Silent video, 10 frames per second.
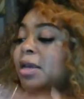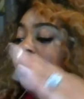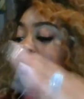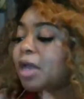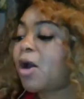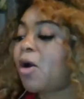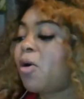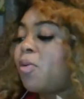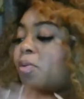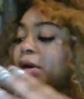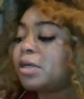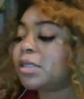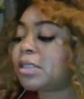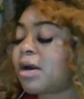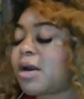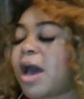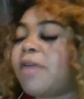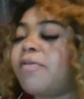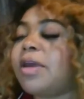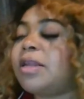So we're going to start
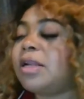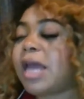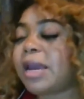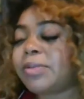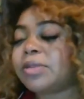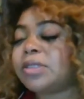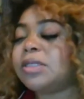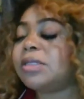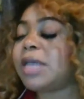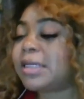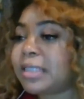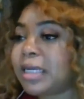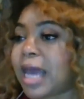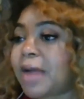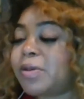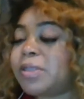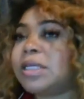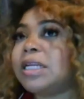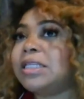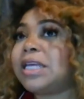off, and the labor still takes 10 hours
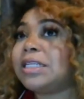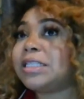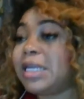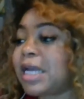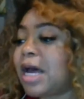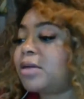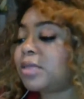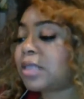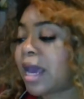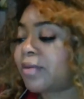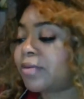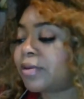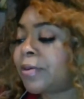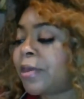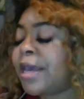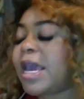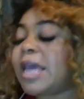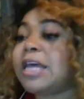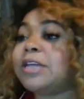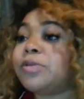and it's at $10 an hour.
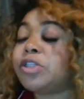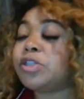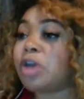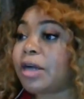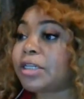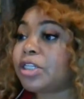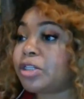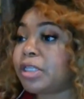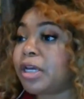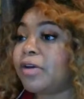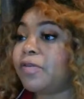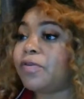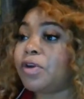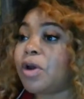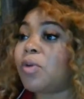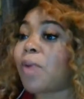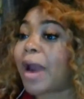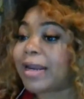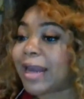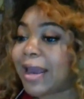And that's what you're charging yourself,
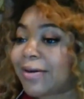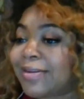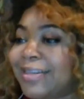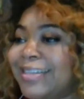right now.